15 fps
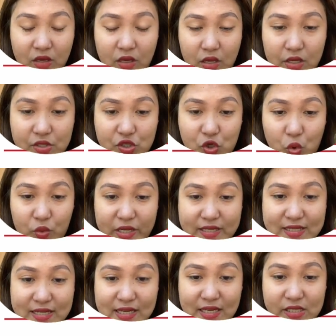It is known as
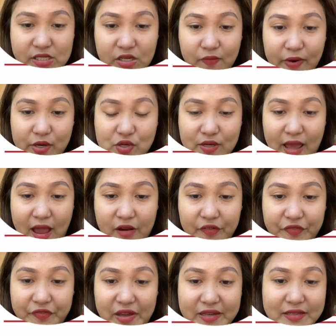the Integration Act
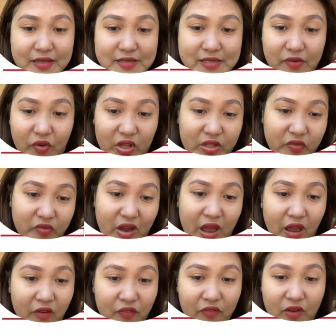of
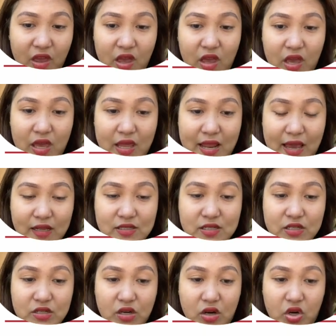1975,
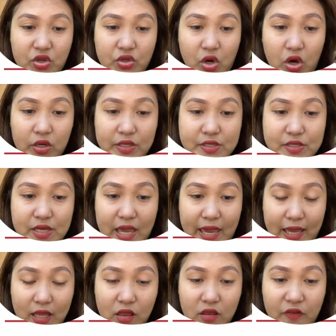enacted on August
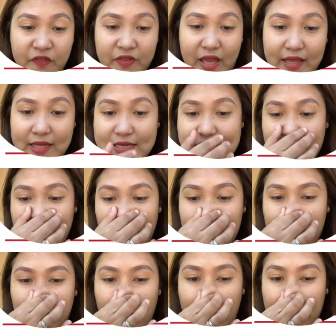8 of
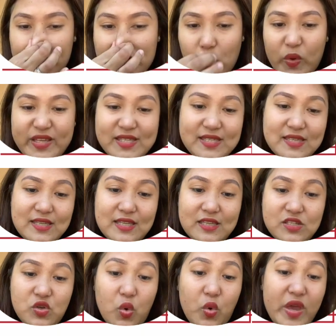1975.
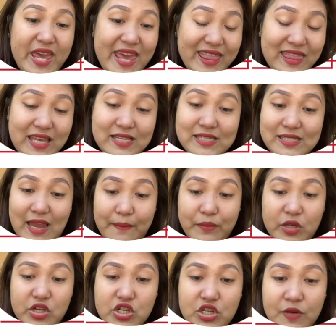So it
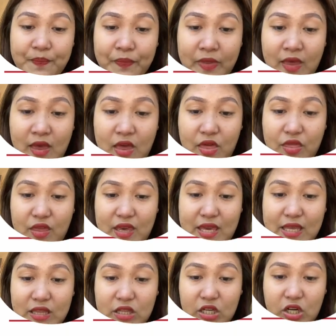established the
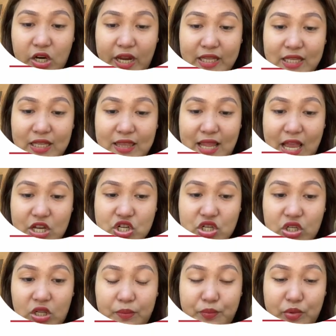Integrated
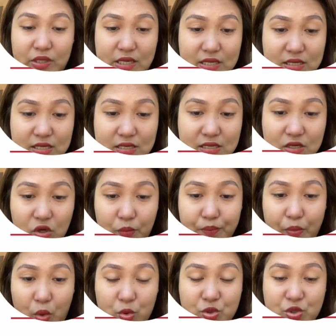National Police,
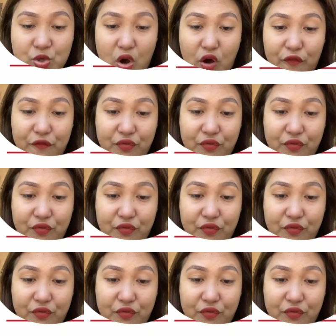composed of